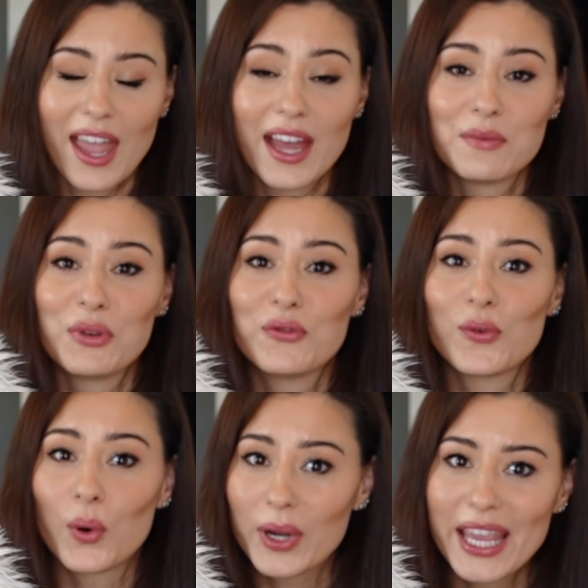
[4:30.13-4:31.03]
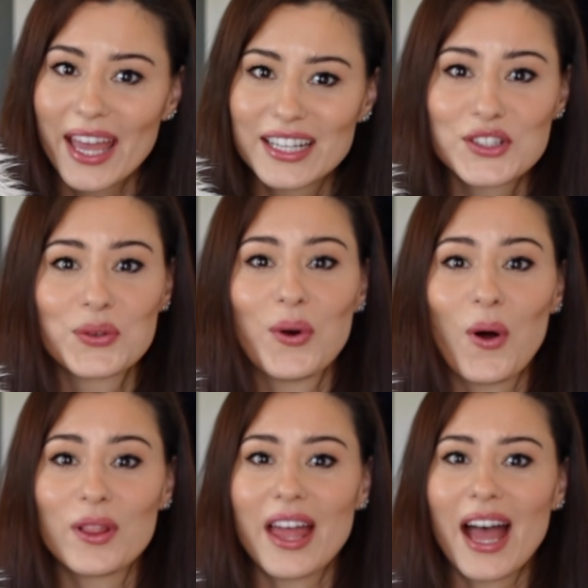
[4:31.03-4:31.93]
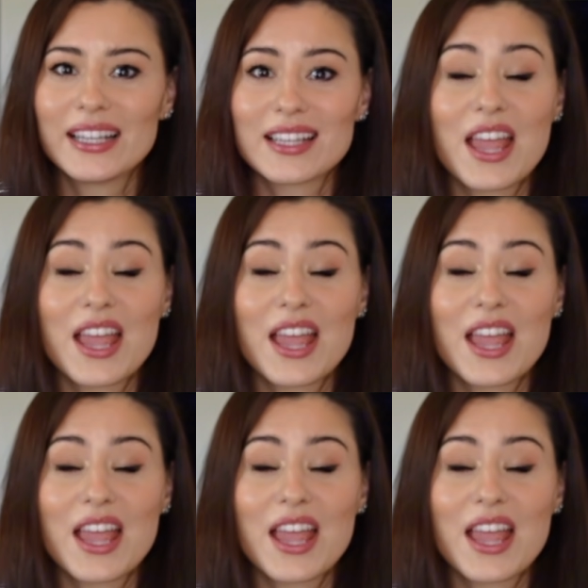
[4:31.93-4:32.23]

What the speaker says: And before we get into all that,